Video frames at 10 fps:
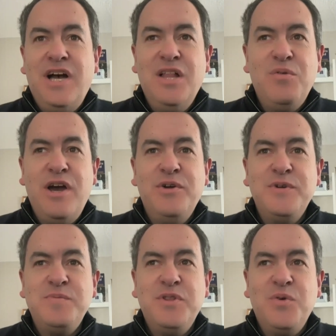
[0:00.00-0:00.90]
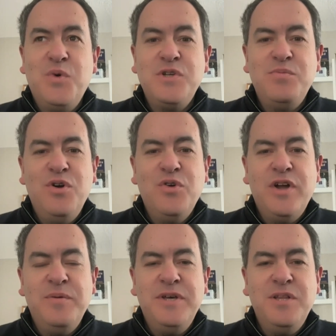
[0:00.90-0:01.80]
Colorado has been the worst
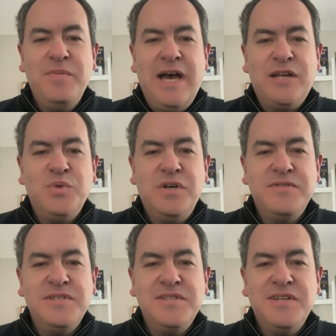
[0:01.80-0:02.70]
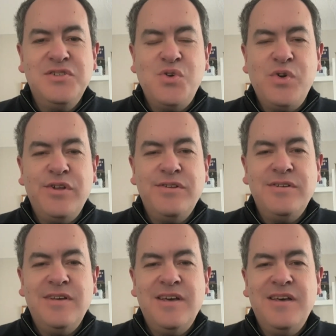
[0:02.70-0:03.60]
program in the Pac-12 since they joined,
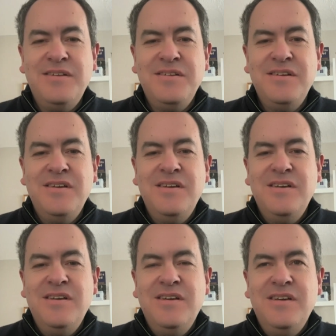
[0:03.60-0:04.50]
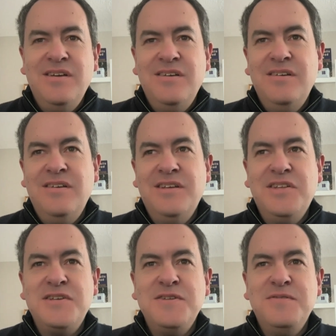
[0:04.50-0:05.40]
and it
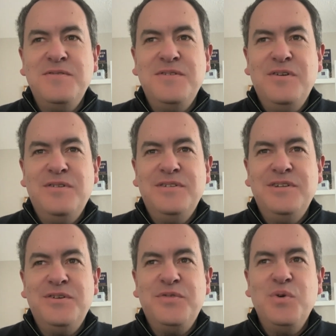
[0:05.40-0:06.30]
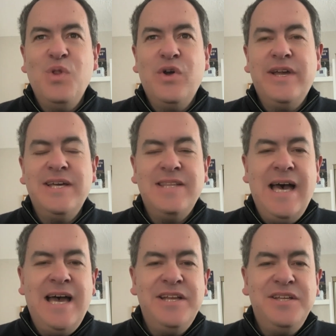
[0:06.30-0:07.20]
doesn't. You know, if you were looking at
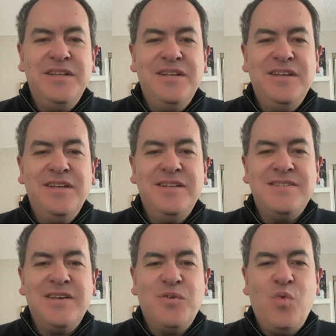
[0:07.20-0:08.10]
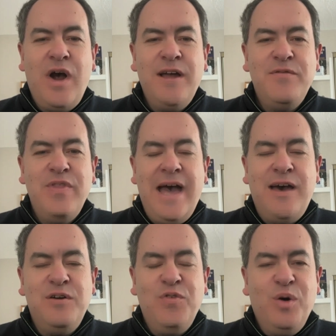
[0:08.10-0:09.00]
that, it's like why of
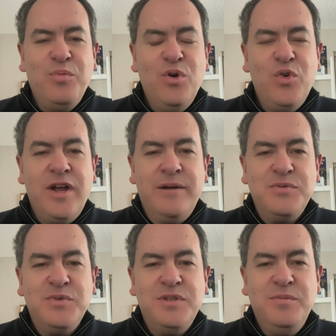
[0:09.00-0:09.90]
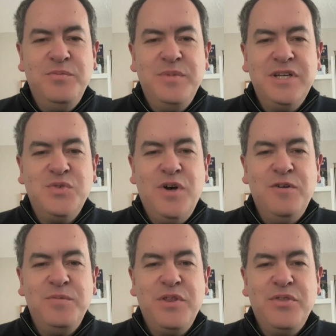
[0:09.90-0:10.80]
that of all programs would the Big
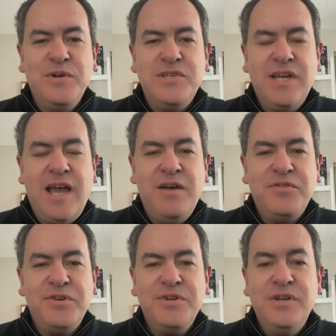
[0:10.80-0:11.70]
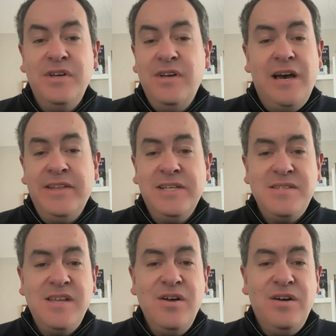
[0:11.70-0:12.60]
12 be thirsting after? I think
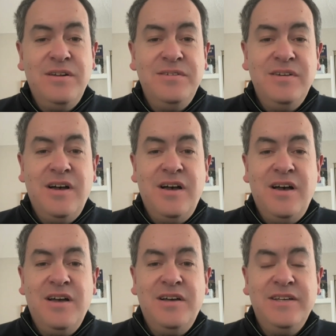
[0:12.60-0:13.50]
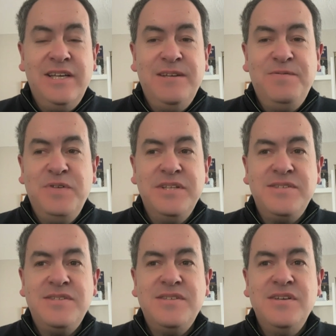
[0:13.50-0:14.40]
it's Deion. Uh, uh it
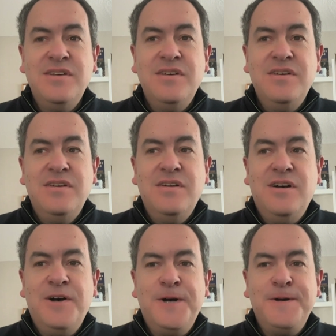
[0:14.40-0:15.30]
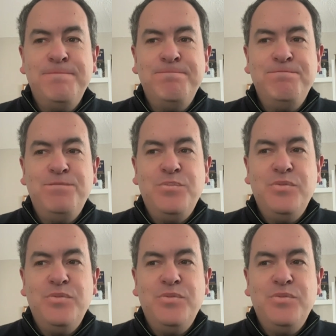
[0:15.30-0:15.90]
fits. Um,